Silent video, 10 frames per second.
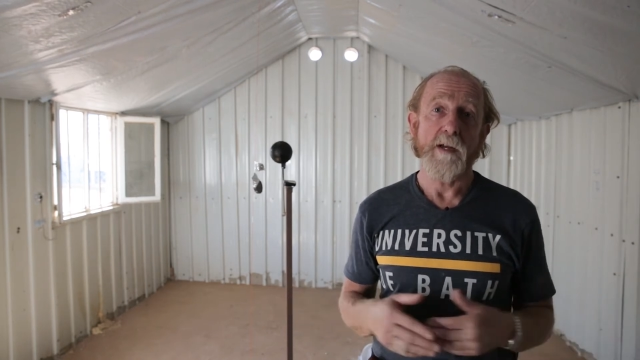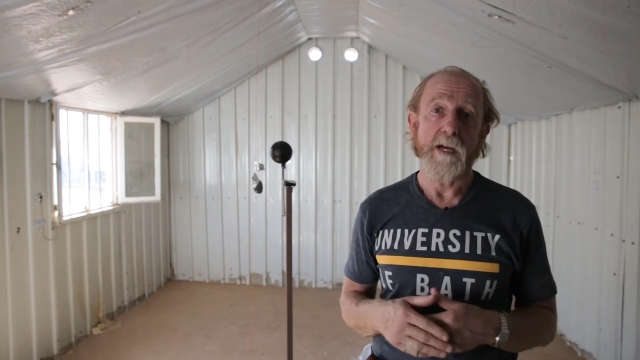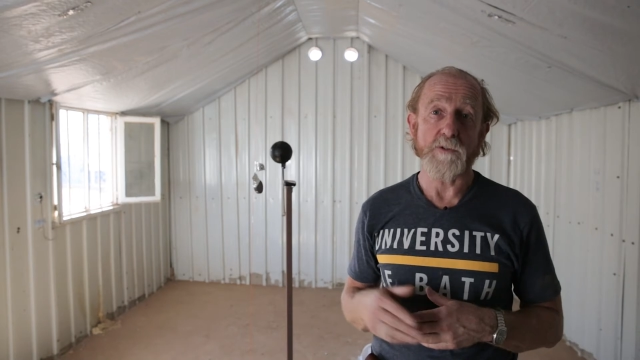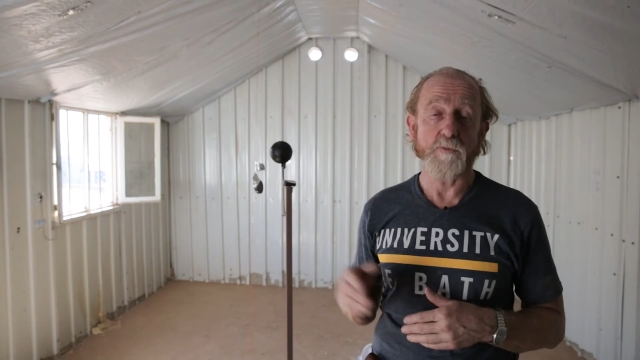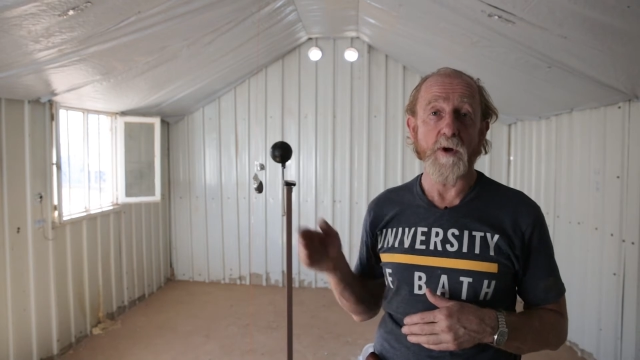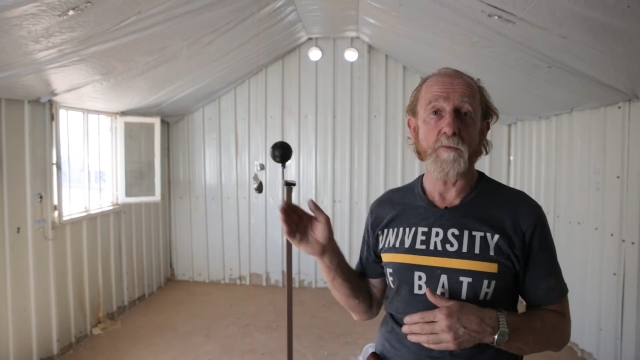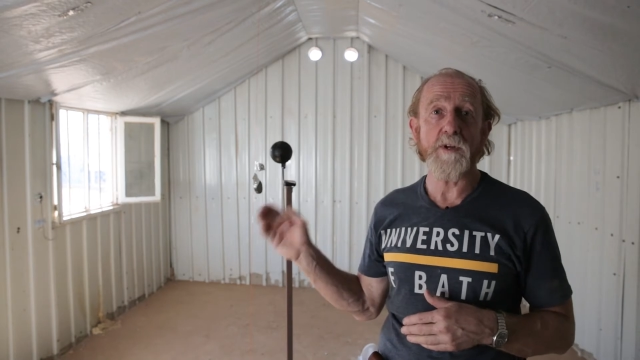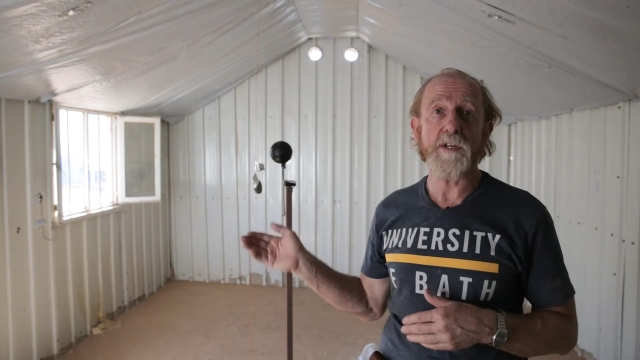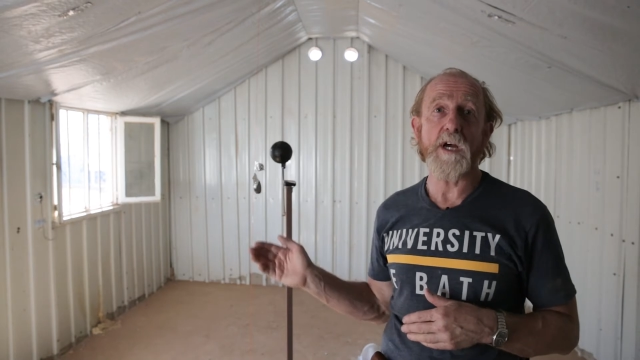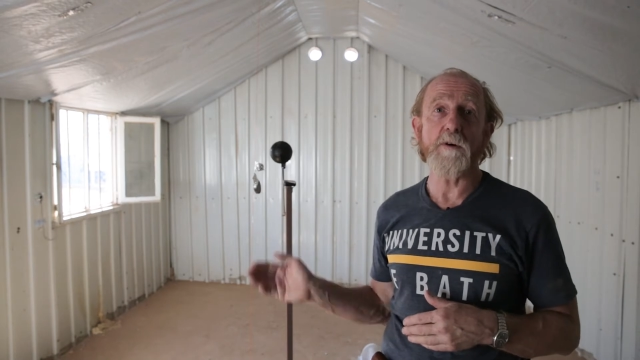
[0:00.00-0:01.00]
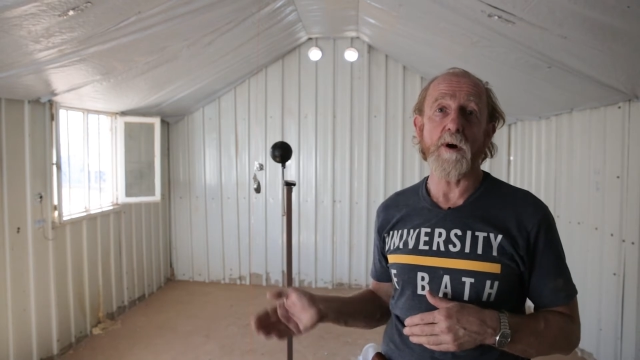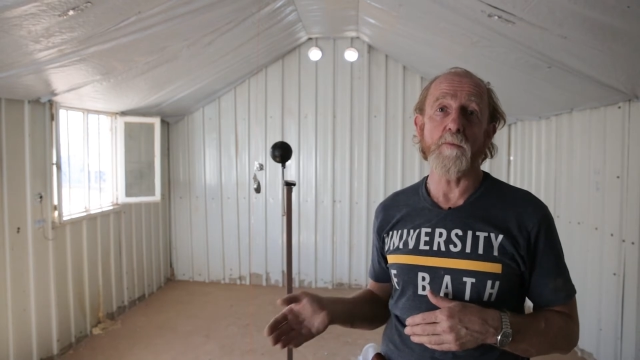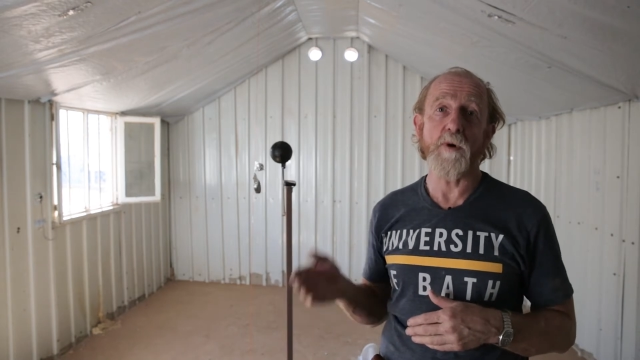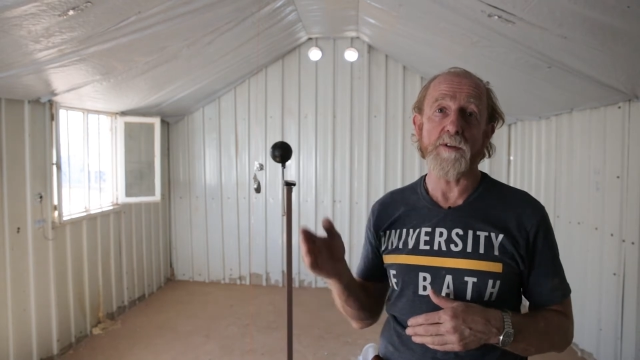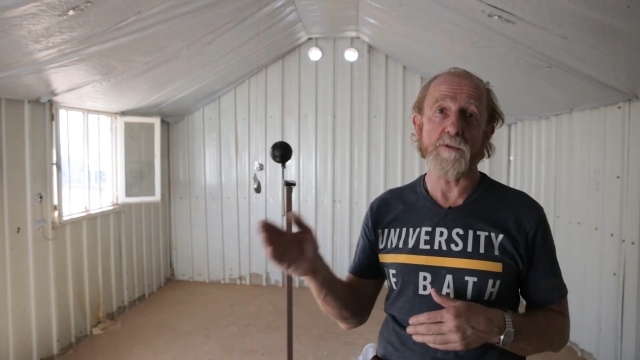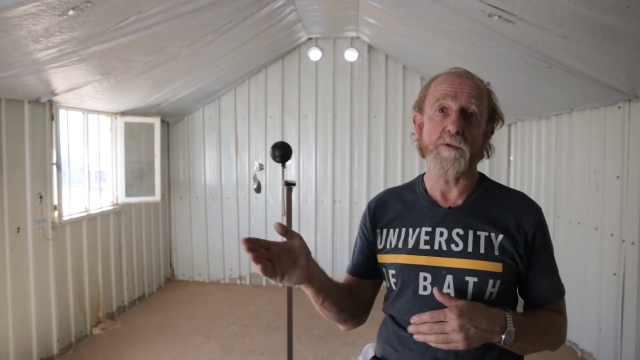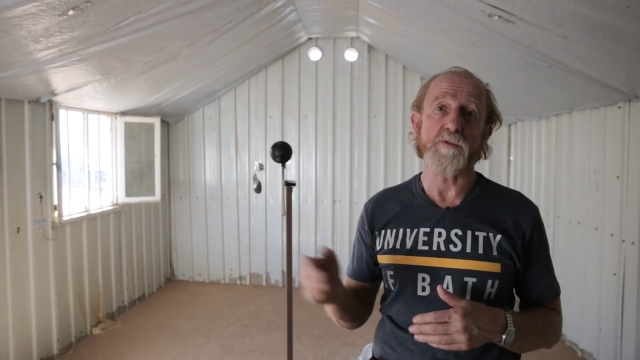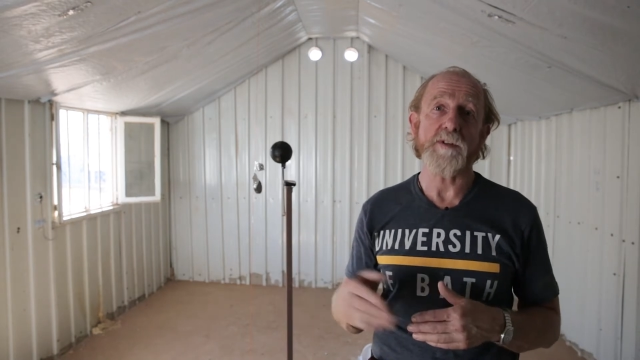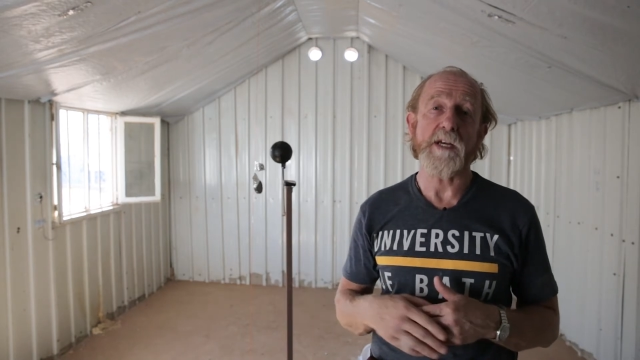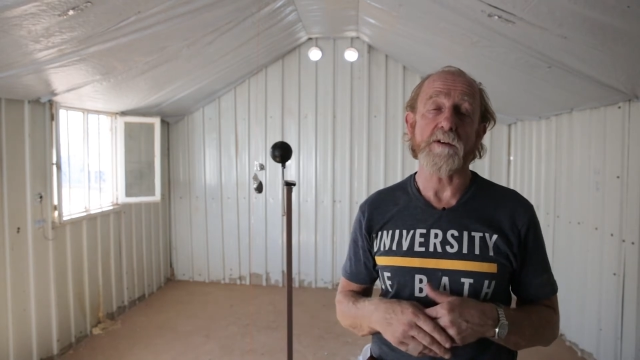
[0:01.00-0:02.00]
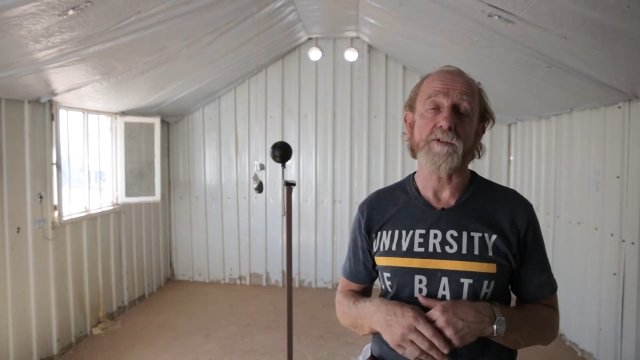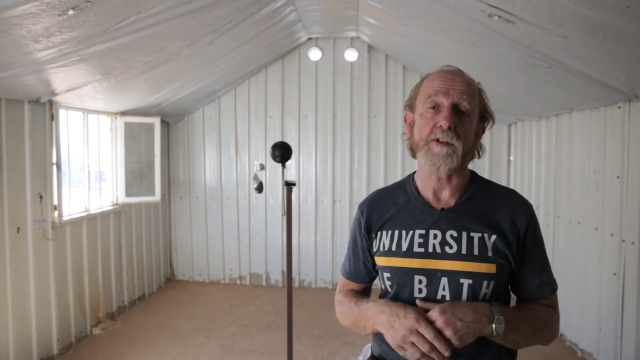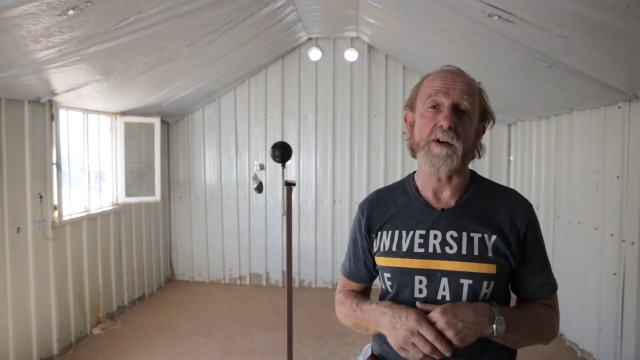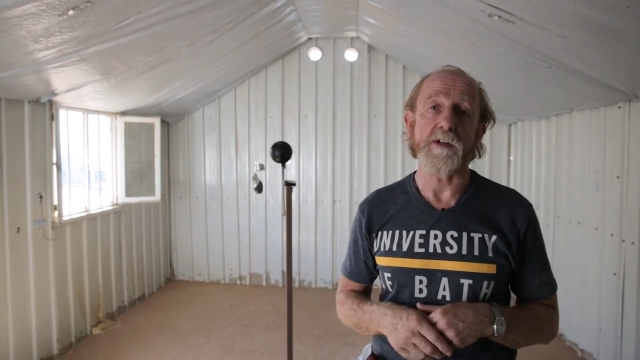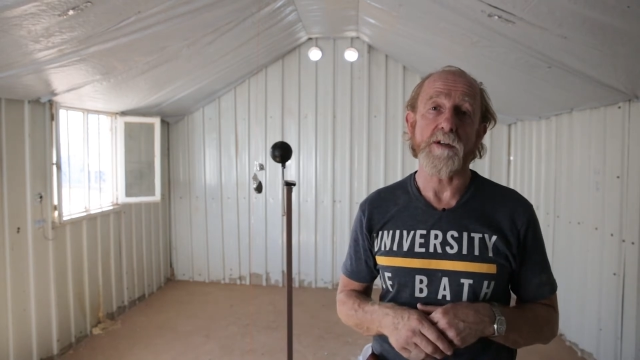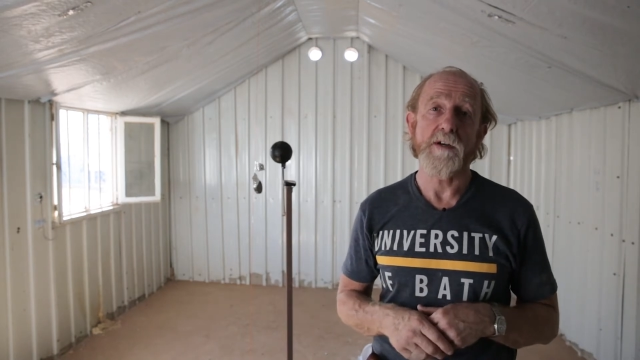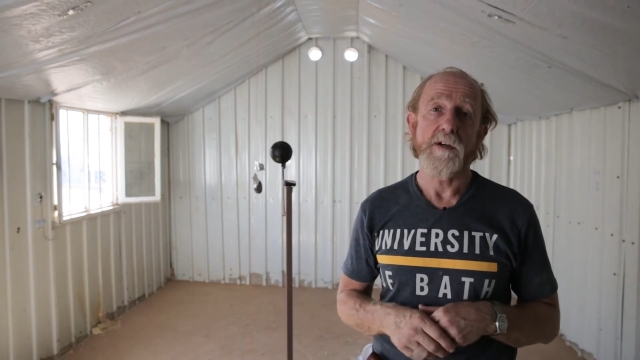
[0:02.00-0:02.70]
has one window and one door to the outside.